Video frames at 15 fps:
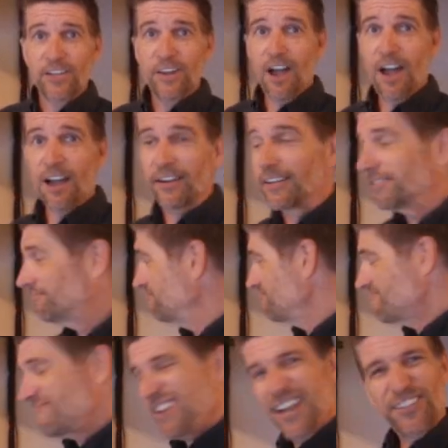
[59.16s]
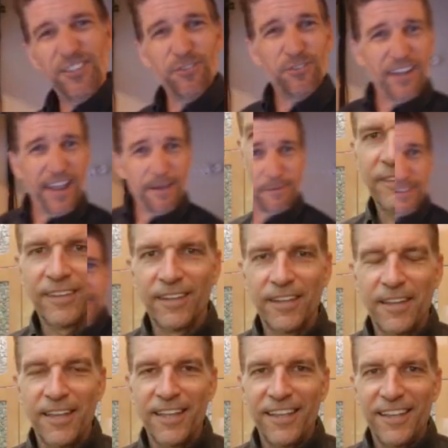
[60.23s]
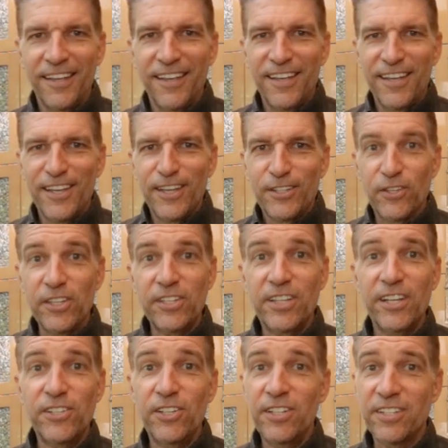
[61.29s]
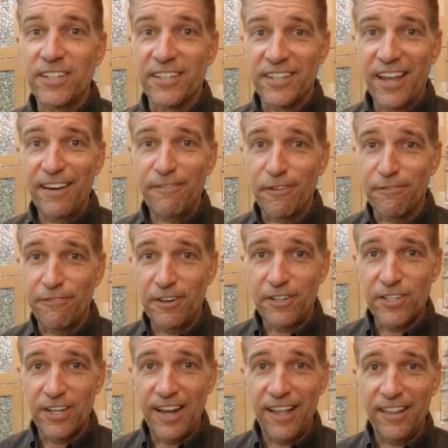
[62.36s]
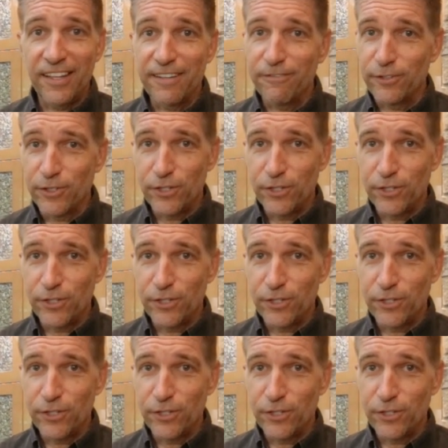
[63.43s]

the dog. Not too shabby. So this kitchen is designed for functionality for